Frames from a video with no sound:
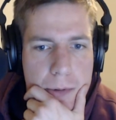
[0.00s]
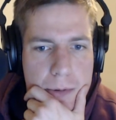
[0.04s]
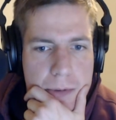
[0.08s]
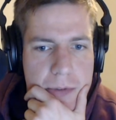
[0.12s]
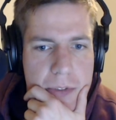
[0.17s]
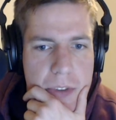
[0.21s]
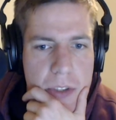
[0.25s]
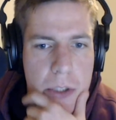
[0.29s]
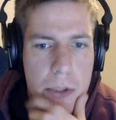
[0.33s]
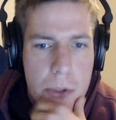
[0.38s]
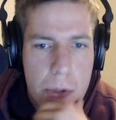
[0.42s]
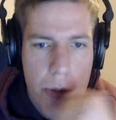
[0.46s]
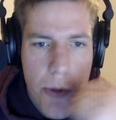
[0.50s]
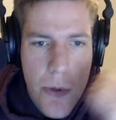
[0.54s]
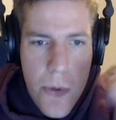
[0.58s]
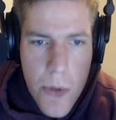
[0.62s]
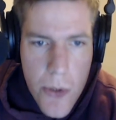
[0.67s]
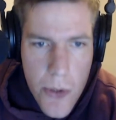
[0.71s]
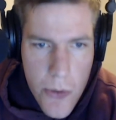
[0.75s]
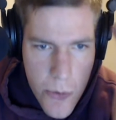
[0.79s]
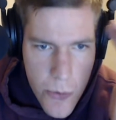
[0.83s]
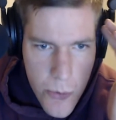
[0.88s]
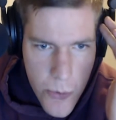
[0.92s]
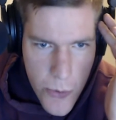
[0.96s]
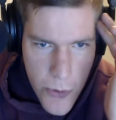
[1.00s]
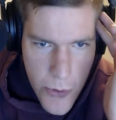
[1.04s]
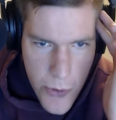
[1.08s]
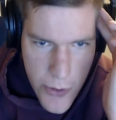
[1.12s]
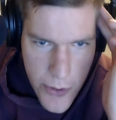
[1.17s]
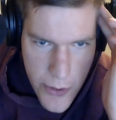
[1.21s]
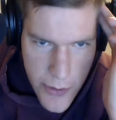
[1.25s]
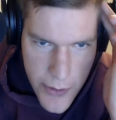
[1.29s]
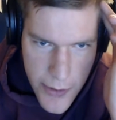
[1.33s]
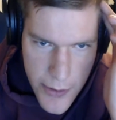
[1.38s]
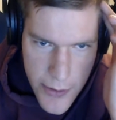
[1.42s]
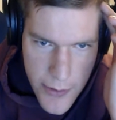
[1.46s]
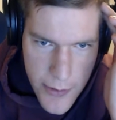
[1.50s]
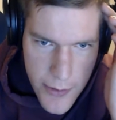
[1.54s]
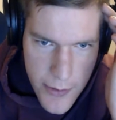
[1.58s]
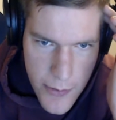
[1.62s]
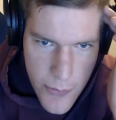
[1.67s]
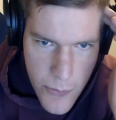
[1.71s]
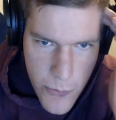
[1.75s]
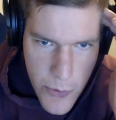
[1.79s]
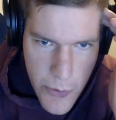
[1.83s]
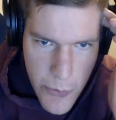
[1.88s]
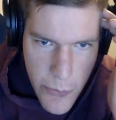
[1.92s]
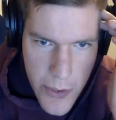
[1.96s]
View rulers.
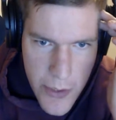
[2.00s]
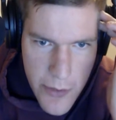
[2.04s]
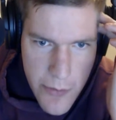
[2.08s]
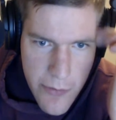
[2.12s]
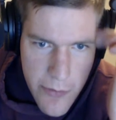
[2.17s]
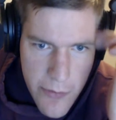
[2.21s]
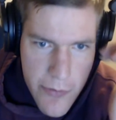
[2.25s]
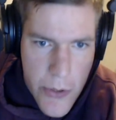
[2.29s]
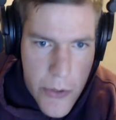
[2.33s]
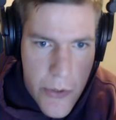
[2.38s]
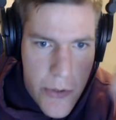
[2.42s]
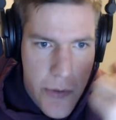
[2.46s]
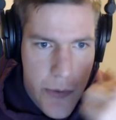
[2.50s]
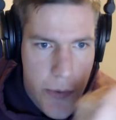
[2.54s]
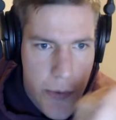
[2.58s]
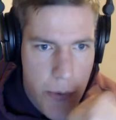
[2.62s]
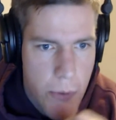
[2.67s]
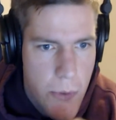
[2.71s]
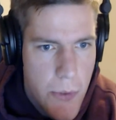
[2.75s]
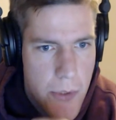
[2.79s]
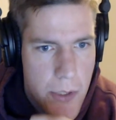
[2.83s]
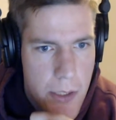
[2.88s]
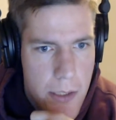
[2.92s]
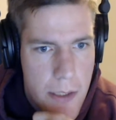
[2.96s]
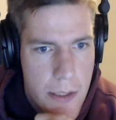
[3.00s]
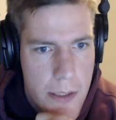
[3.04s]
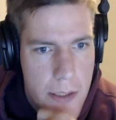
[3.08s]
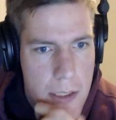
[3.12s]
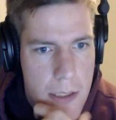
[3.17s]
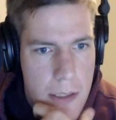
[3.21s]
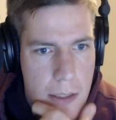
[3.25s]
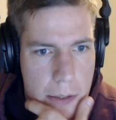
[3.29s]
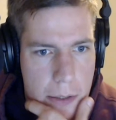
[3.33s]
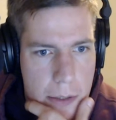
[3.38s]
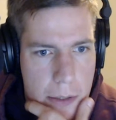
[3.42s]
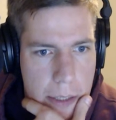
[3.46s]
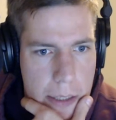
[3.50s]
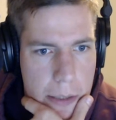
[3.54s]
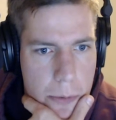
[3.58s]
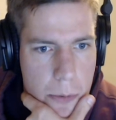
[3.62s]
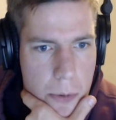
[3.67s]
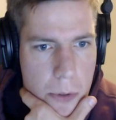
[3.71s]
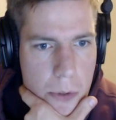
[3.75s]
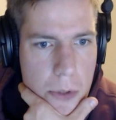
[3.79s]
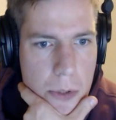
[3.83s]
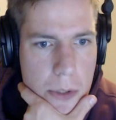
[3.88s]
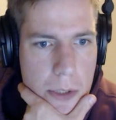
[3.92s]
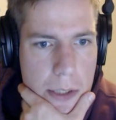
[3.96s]
We want to view the rulers. Okay,
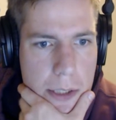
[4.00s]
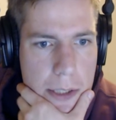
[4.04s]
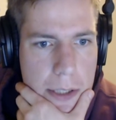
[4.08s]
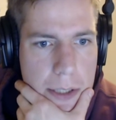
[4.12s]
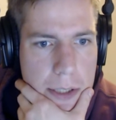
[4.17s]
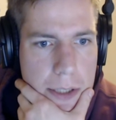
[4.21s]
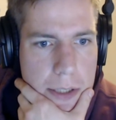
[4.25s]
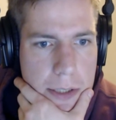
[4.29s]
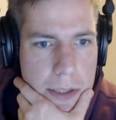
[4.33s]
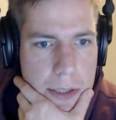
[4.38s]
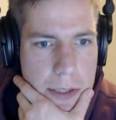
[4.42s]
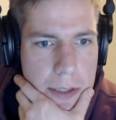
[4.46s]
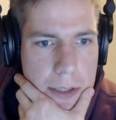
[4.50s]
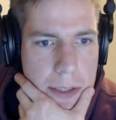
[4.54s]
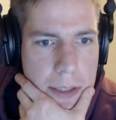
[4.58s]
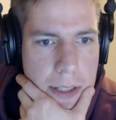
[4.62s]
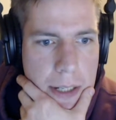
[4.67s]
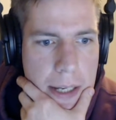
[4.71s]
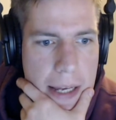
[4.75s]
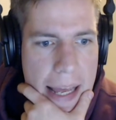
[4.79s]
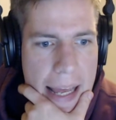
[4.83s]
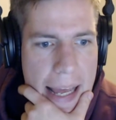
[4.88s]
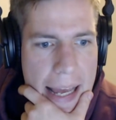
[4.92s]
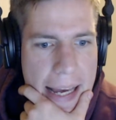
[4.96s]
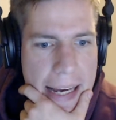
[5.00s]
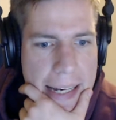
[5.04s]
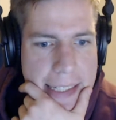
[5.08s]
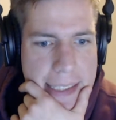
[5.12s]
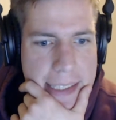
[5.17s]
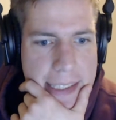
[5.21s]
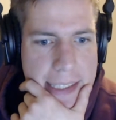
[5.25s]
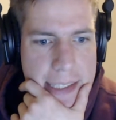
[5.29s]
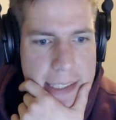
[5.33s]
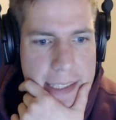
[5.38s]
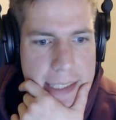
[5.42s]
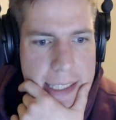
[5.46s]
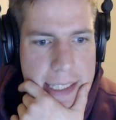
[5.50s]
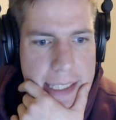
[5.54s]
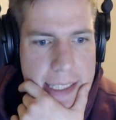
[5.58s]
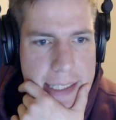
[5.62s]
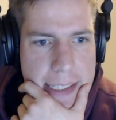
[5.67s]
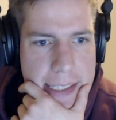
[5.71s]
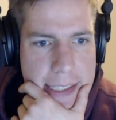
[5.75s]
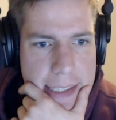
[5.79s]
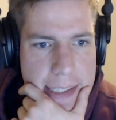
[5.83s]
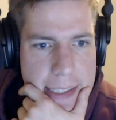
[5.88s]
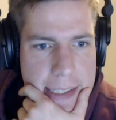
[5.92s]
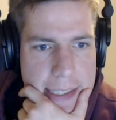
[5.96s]
rulers.
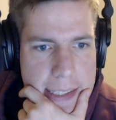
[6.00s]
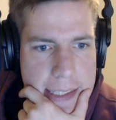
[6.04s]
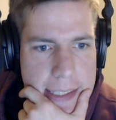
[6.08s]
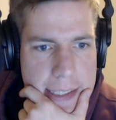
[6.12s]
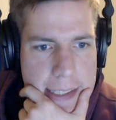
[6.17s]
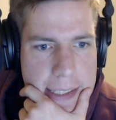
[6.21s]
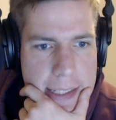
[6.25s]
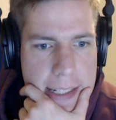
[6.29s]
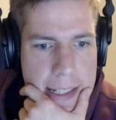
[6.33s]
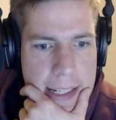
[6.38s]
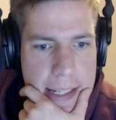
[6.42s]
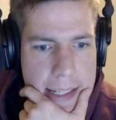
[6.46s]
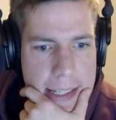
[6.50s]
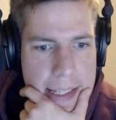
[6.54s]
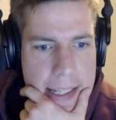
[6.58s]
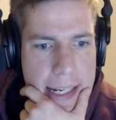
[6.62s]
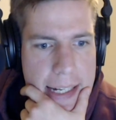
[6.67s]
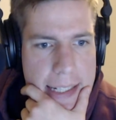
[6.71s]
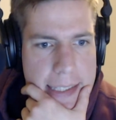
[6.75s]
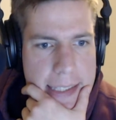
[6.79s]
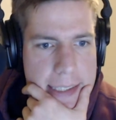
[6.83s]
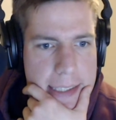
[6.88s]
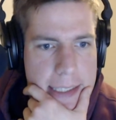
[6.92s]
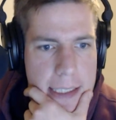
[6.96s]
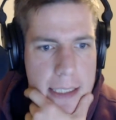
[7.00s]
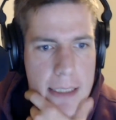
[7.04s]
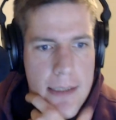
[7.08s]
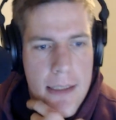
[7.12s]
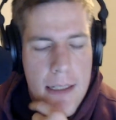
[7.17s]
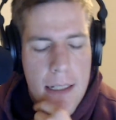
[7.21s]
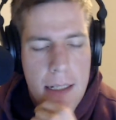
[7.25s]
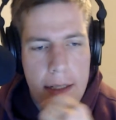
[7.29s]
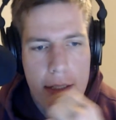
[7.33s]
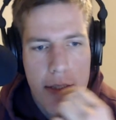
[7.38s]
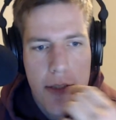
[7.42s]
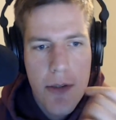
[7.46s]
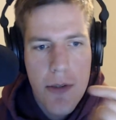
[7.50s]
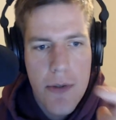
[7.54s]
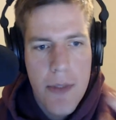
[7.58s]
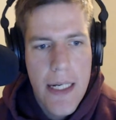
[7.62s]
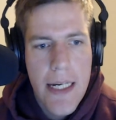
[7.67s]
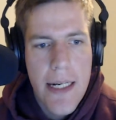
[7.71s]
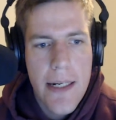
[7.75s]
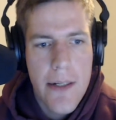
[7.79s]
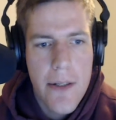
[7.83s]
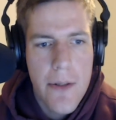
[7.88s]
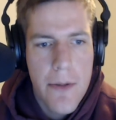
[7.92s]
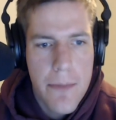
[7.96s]
Excellent. Yes. So
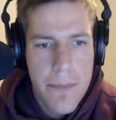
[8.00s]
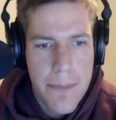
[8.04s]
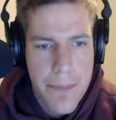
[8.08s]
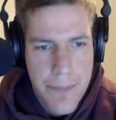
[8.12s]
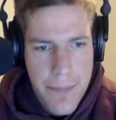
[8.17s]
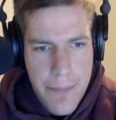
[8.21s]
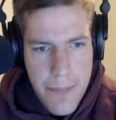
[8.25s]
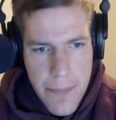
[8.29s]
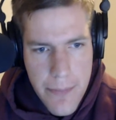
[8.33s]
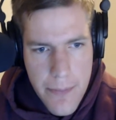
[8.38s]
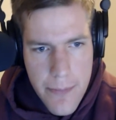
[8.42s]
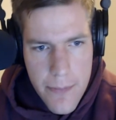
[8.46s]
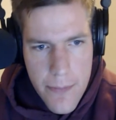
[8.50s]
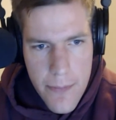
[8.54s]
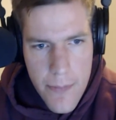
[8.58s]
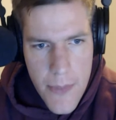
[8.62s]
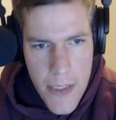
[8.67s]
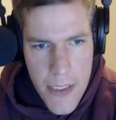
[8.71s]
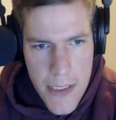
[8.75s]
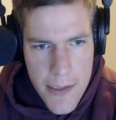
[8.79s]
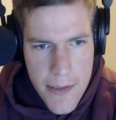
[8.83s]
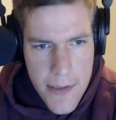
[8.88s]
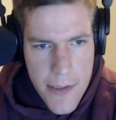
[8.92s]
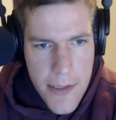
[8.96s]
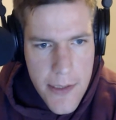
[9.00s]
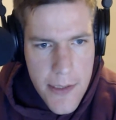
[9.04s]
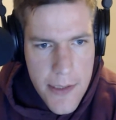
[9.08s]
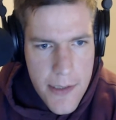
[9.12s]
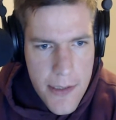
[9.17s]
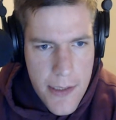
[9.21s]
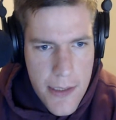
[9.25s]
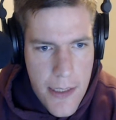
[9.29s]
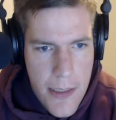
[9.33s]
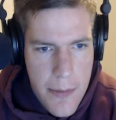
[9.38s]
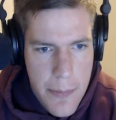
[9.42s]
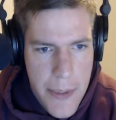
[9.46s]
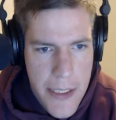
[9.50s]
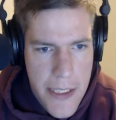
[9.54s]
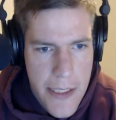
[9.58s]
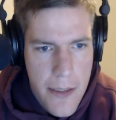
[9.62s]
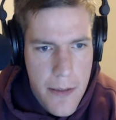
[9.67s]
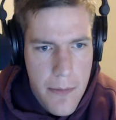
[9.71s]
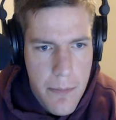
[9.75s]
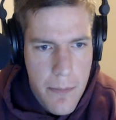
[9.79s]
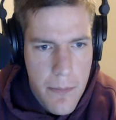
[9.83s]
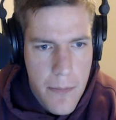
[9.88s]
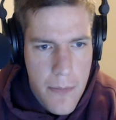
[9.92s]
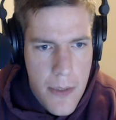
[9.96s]
now, see this thing up here?
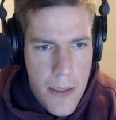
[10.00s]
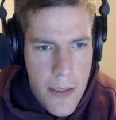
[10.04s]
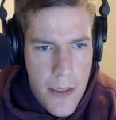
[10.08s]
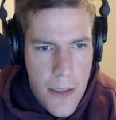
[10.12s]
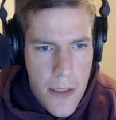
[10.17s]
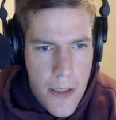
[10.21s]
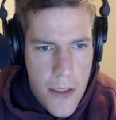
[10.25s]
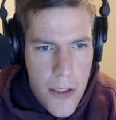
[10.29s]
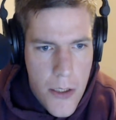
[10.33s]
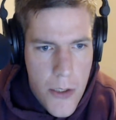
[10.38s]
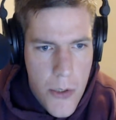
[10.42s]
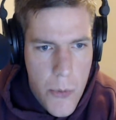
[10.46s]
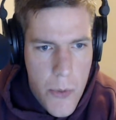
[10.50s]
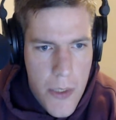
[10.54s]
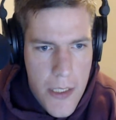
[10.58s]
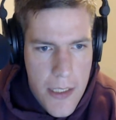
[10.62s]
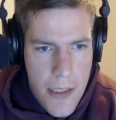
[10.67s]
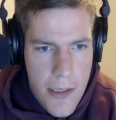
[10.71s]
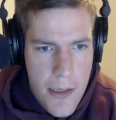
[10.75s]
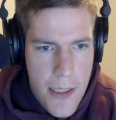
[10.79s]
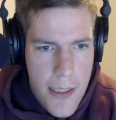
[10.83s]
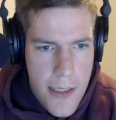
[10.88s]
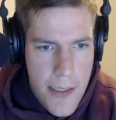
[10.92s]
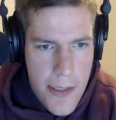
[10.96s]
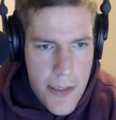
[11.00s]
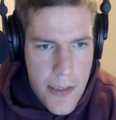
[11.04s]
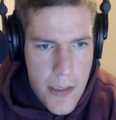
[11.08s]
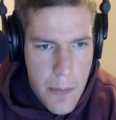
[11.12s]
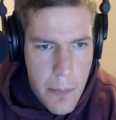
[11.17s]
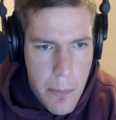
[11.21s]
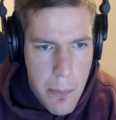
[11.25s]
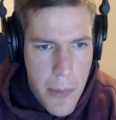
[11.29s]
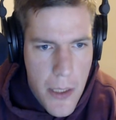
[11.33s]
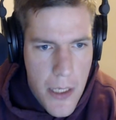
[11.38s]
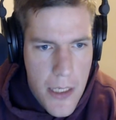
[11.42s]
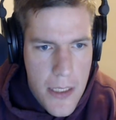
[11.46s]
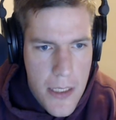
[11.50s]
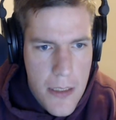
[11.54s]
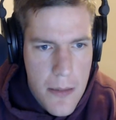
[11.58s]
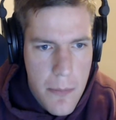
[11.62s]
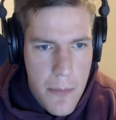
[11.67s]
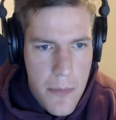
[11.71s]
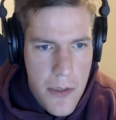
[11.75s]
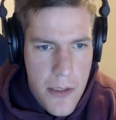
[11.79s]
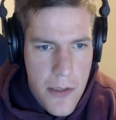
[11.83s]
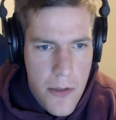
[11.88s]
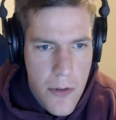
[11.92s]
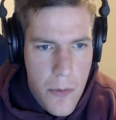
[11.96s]
you want to click on the bottom
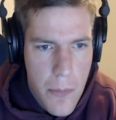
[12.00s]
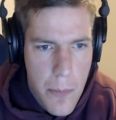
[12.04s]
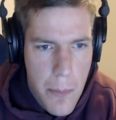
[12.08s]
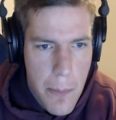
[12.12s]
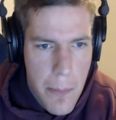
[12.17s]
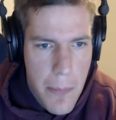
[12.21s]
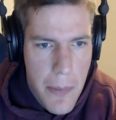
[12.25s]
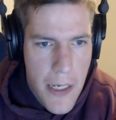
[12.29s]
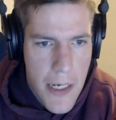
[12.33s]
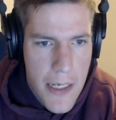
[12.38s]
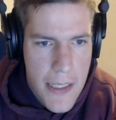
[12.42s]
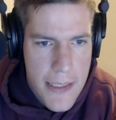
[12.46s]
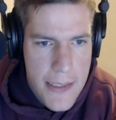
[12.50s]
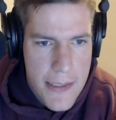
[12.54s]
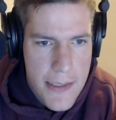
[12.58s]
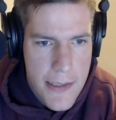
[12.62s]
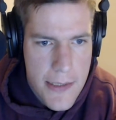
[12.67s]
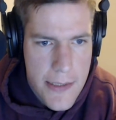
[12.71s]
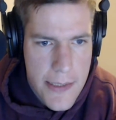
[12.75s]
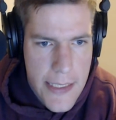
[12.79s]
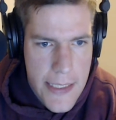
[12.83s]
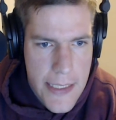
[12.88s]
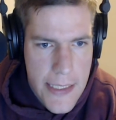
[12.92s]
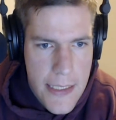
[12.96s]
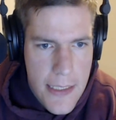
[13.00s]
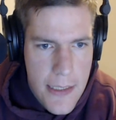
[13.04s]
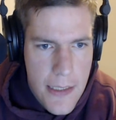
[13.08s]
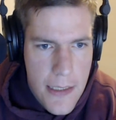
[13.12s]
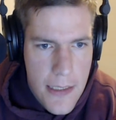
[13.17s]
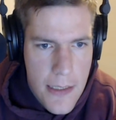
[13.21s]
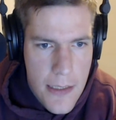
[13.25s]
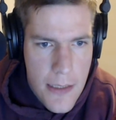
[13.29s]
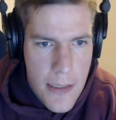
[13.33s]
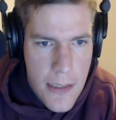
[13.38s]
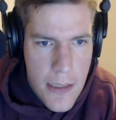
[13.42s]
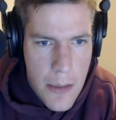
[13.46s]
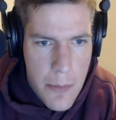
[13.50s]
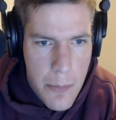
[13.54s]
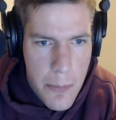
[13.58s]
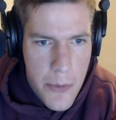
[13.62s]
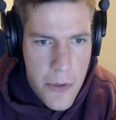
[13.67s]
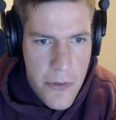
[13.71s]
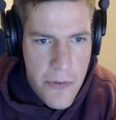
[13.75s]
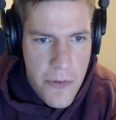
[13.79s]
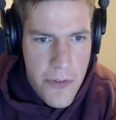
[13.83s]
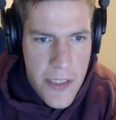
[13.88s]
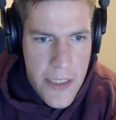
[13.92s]
little box thing, move it